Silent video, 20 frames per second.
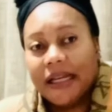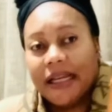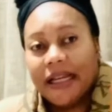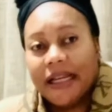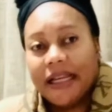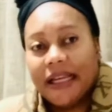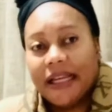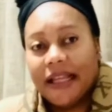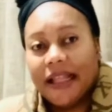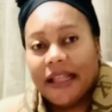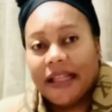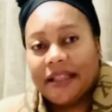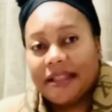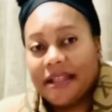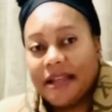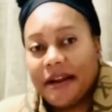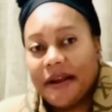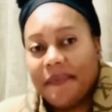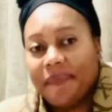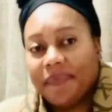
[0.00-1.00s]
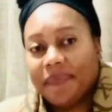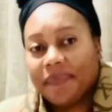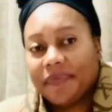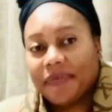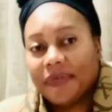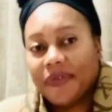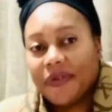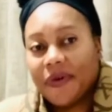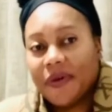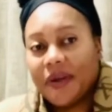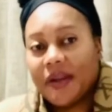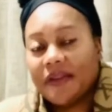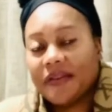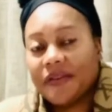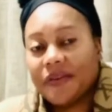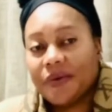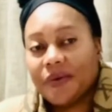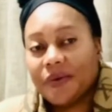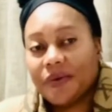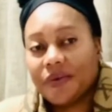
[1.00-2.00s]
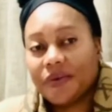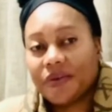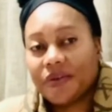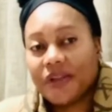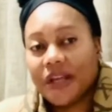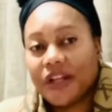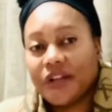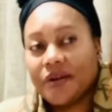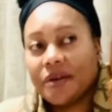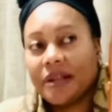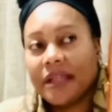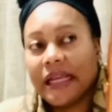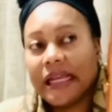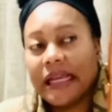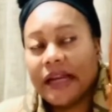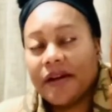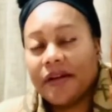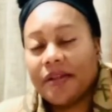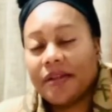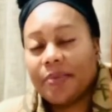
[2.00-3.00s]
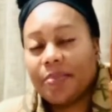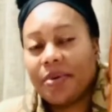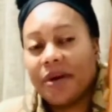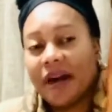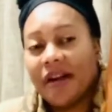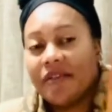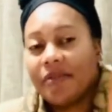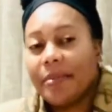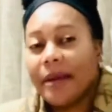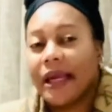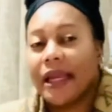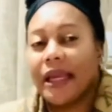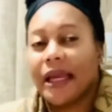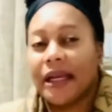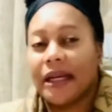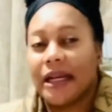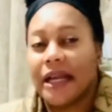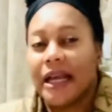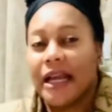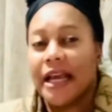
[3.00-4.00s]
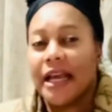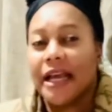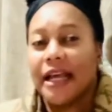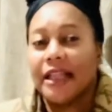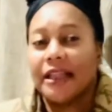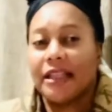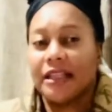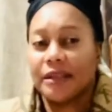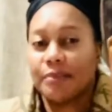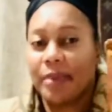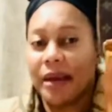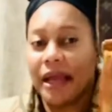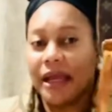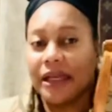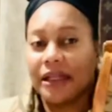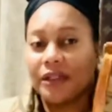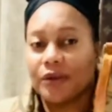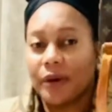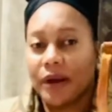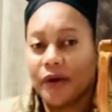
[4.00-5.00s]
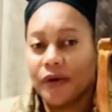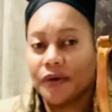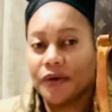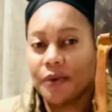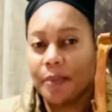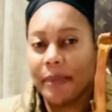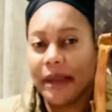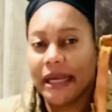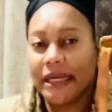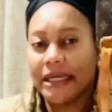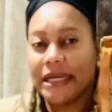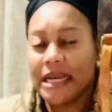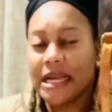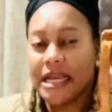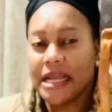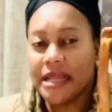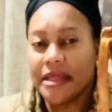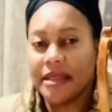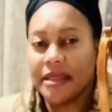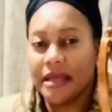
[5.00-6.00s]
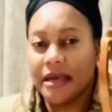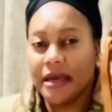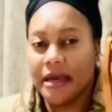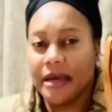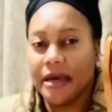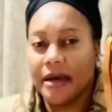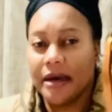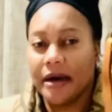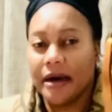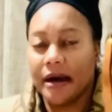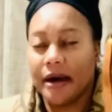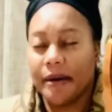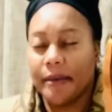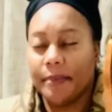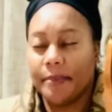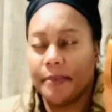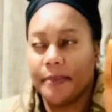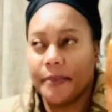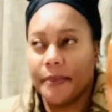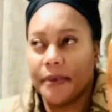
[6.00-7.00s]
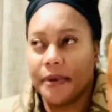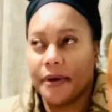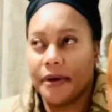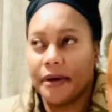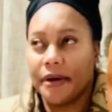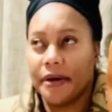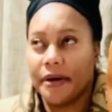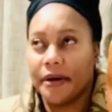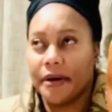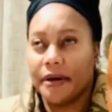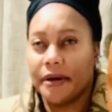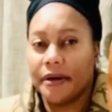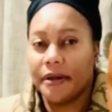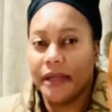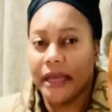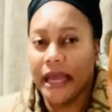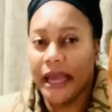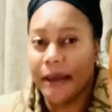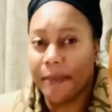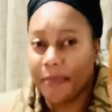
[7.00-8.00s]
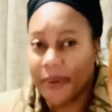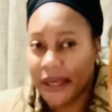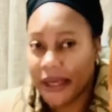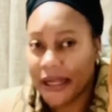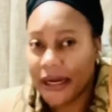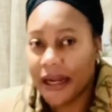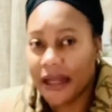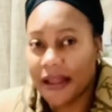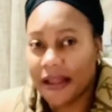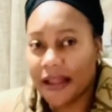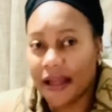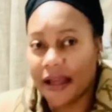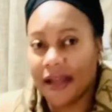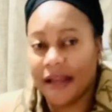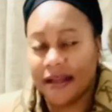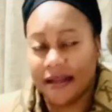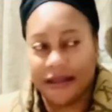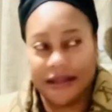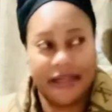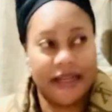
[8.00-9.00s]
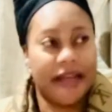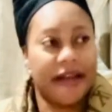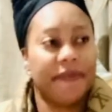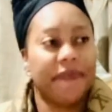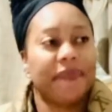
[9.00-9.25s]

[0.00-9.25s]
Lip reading: Yeah, that's the name. So you can still search on the pre-loved market. These bags were also made in the Epi leather. Yeah.